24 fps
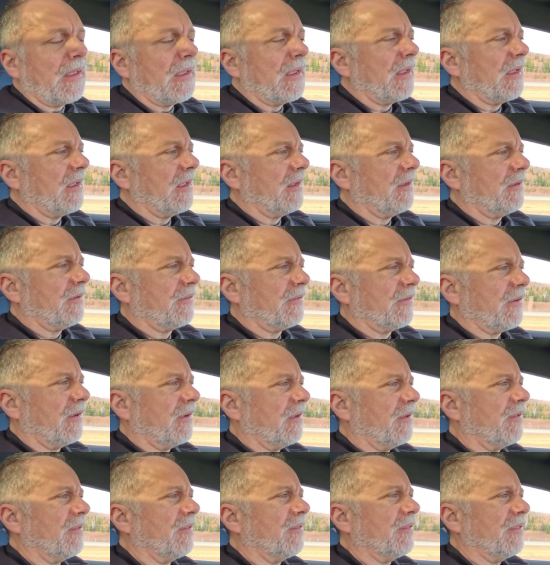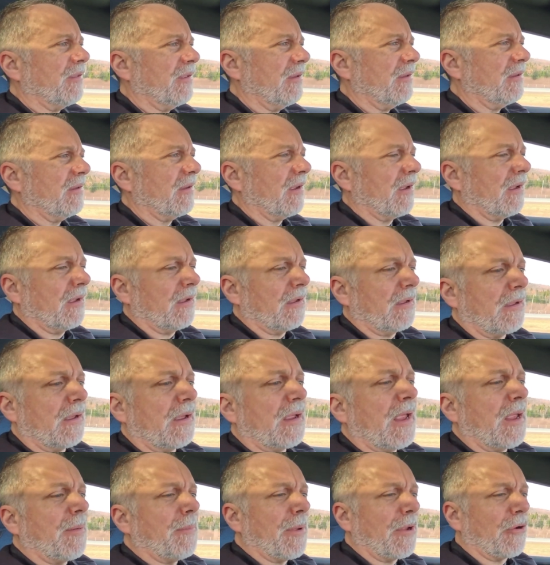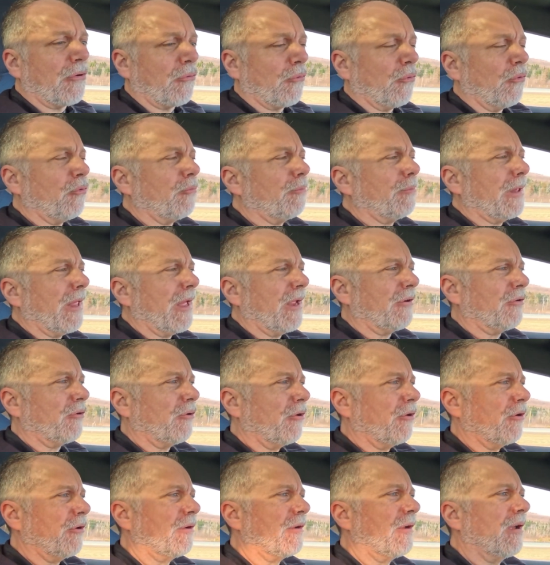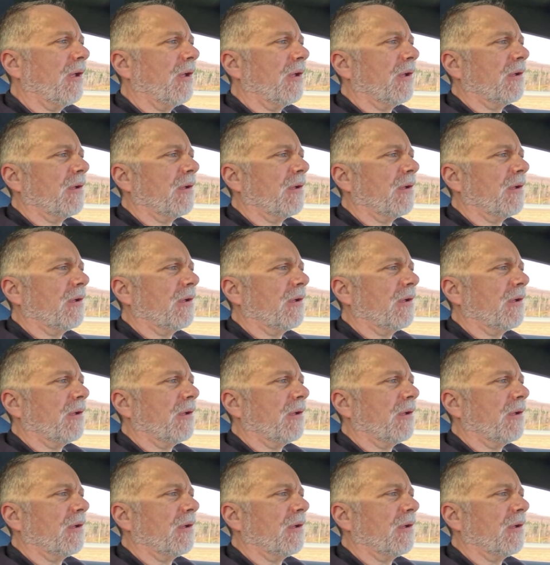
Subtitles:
And the A Better Route Planner